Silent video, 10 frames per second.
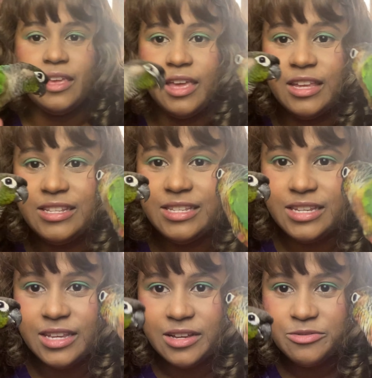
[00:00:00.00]
And
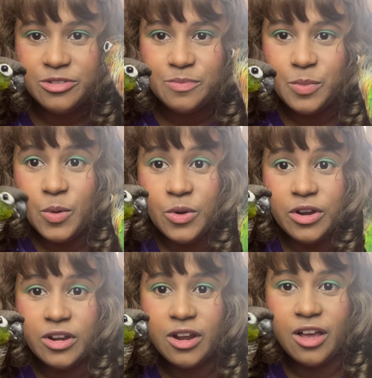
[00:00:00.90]
Chia was
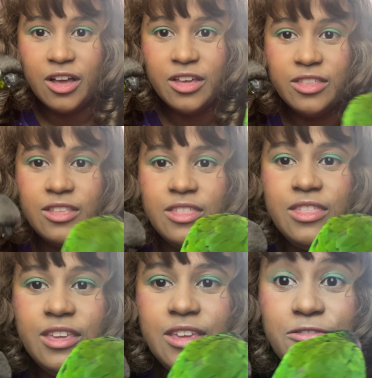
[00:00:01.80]
born on
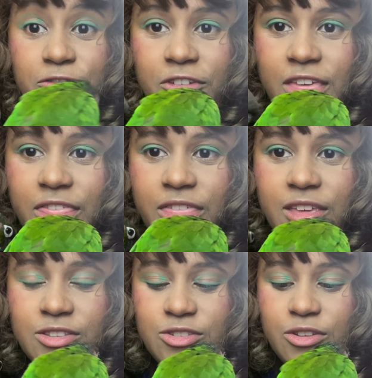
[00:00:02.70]
the 5th.
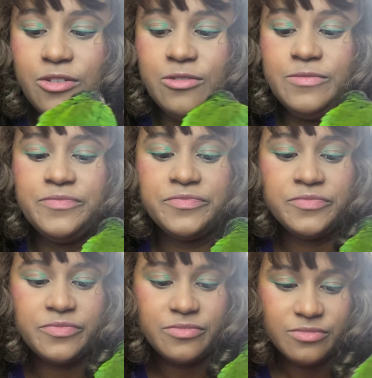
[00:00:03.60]
So
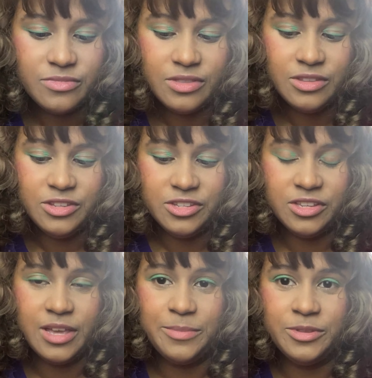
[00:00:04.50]
just a
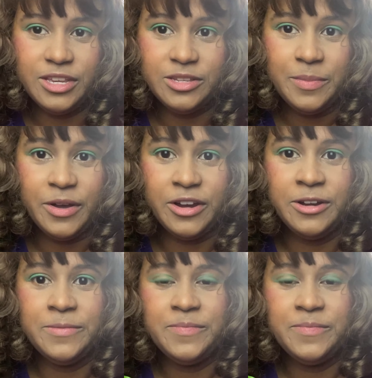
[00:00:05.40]
couple days apart.